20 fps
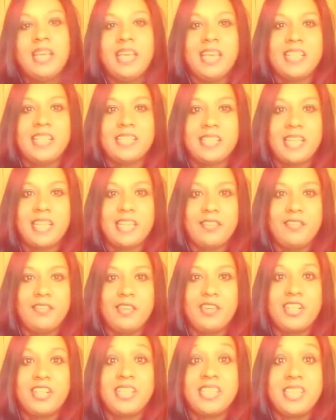It's like if
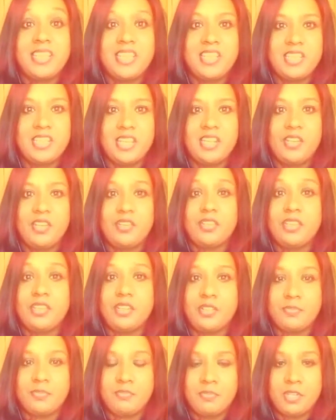you're a DJ
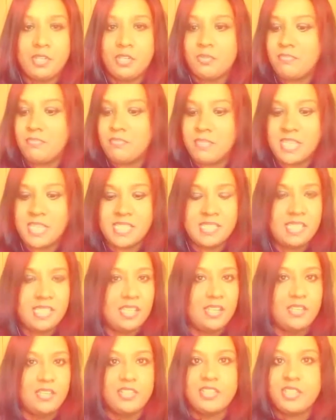and you're
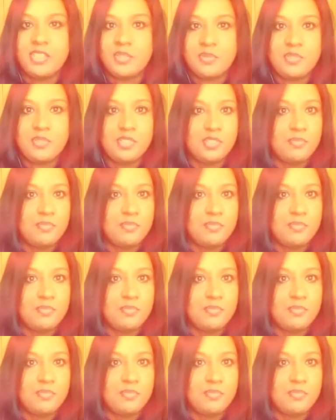mixing your tunes,